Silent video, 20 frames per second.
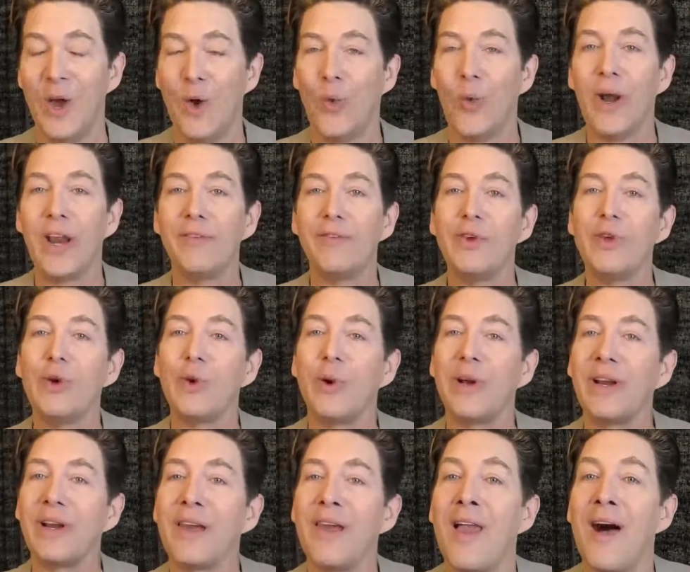Whatever you're
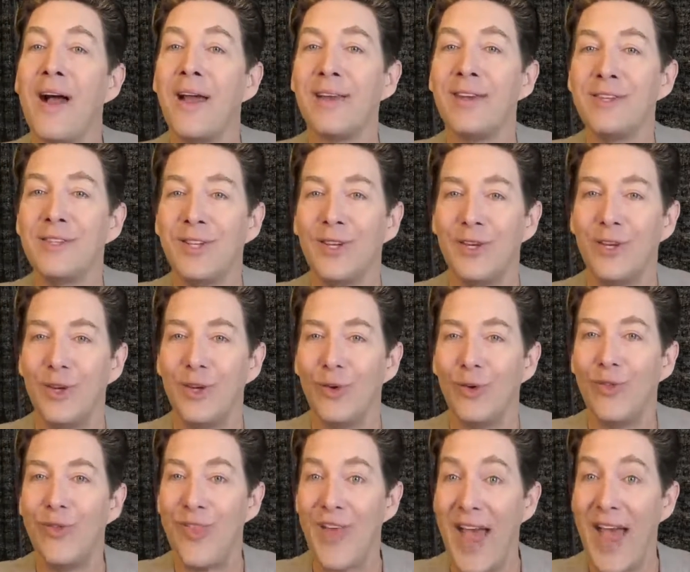inclined to do,
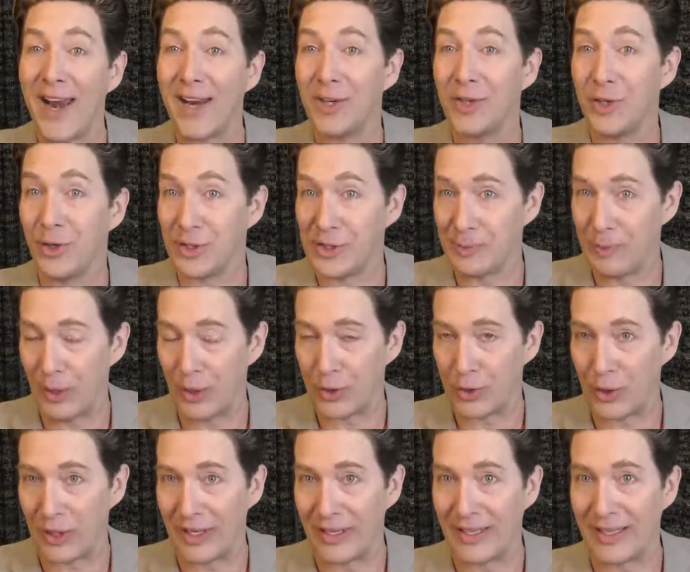that is your
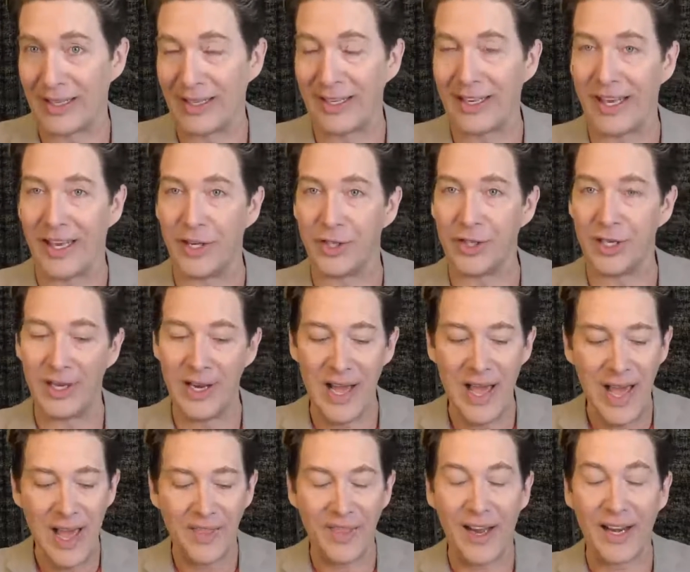spiritual inclination.
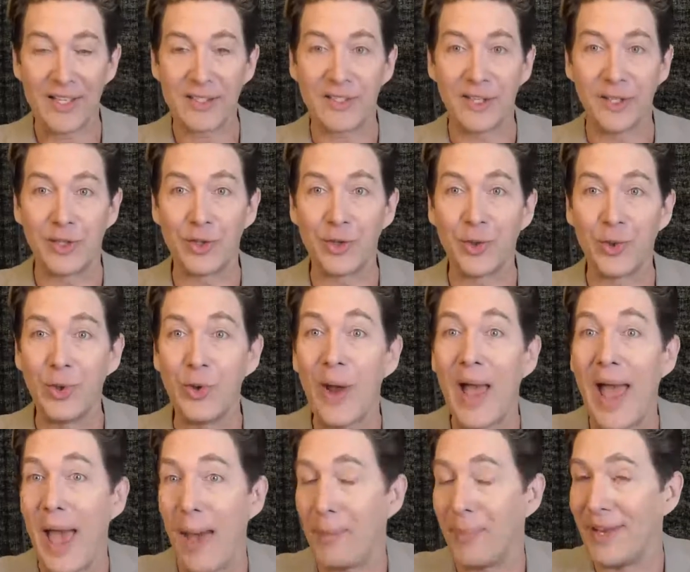That is the true
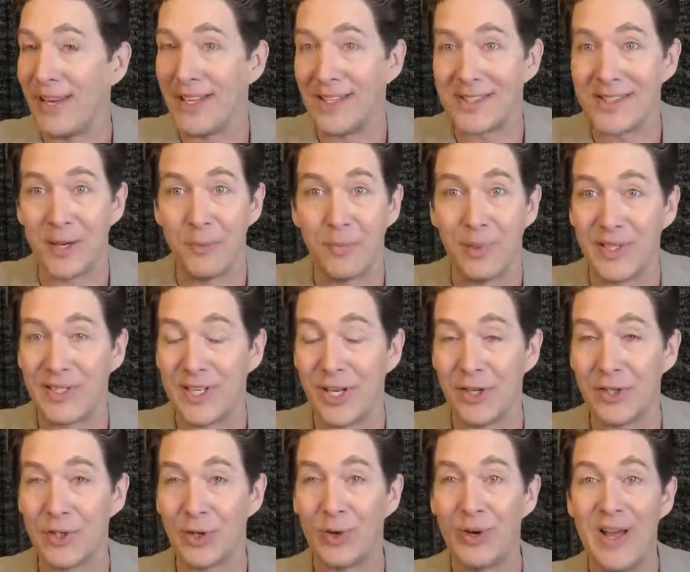happiness and
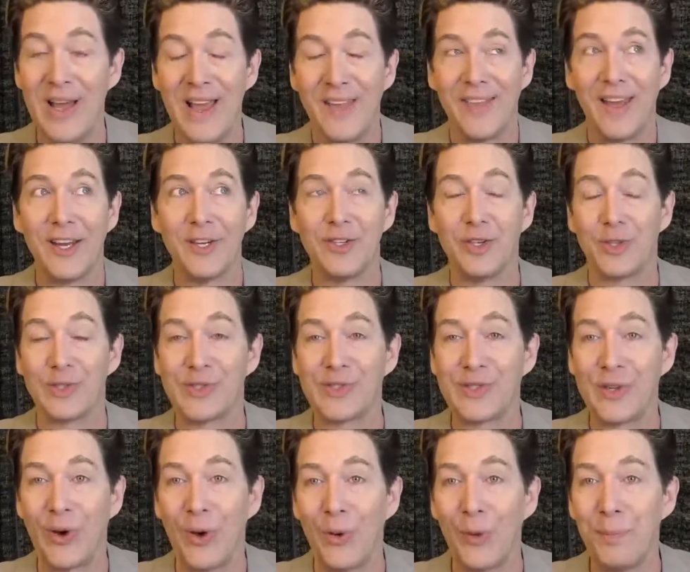potential. That is your
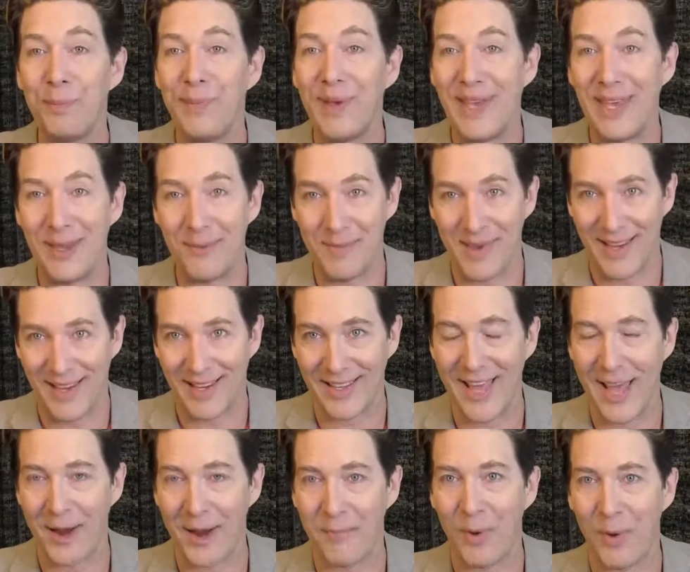soul beaming in
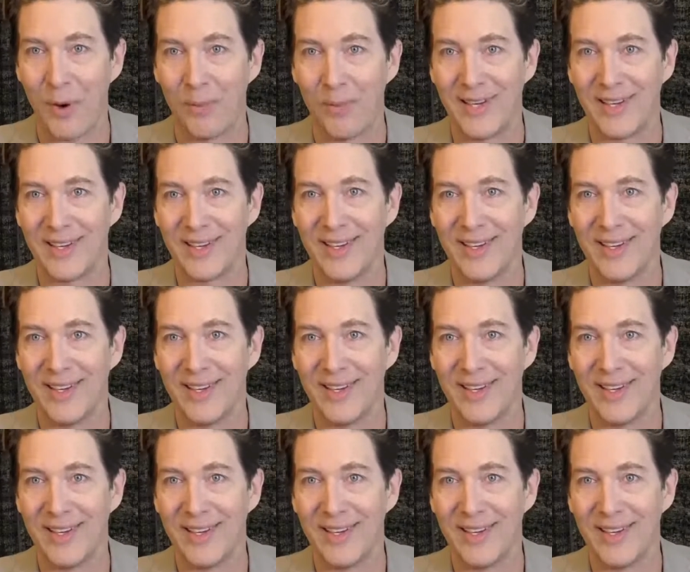that moment.